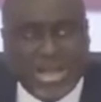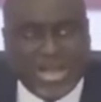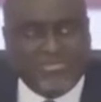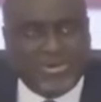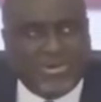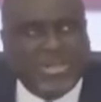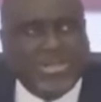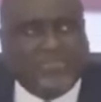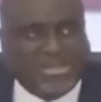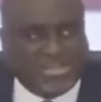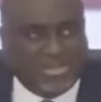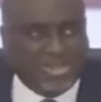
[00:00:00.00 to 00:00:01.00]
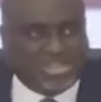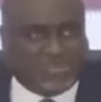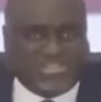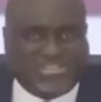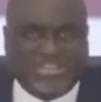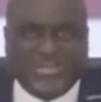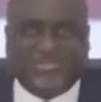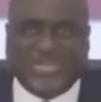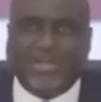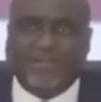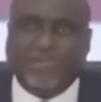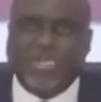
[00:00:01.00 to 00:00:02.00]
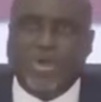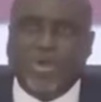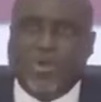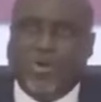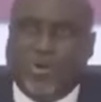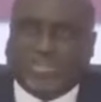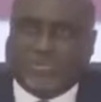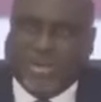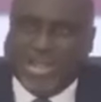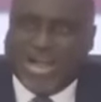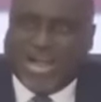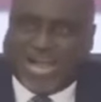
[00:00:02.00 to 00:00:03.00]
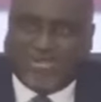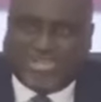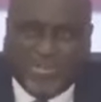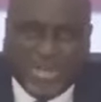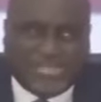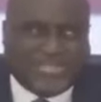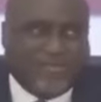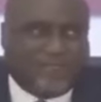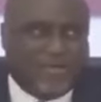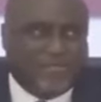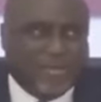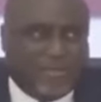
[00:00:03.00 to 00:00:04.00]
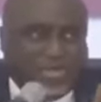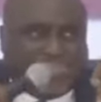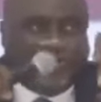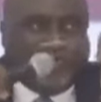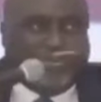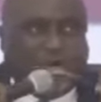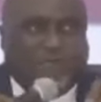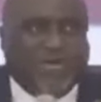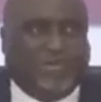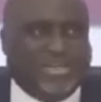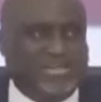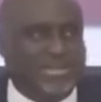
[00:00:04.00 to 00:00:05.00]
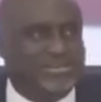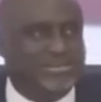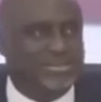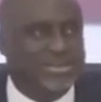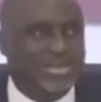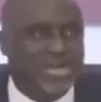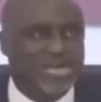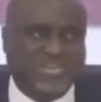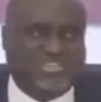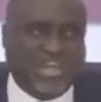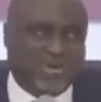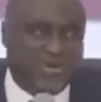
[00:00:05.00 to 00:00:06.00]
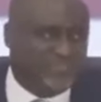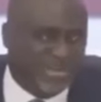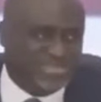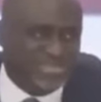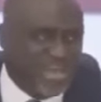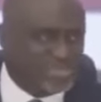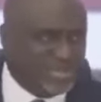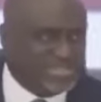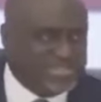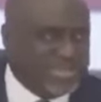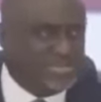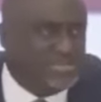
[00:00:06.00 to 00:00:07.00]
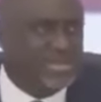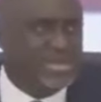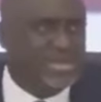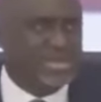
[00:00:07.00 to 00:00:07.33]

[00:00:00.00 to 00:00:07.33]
And I'm the only person who is president today who must bring accountability from the point of view of a president, not second president, vice president.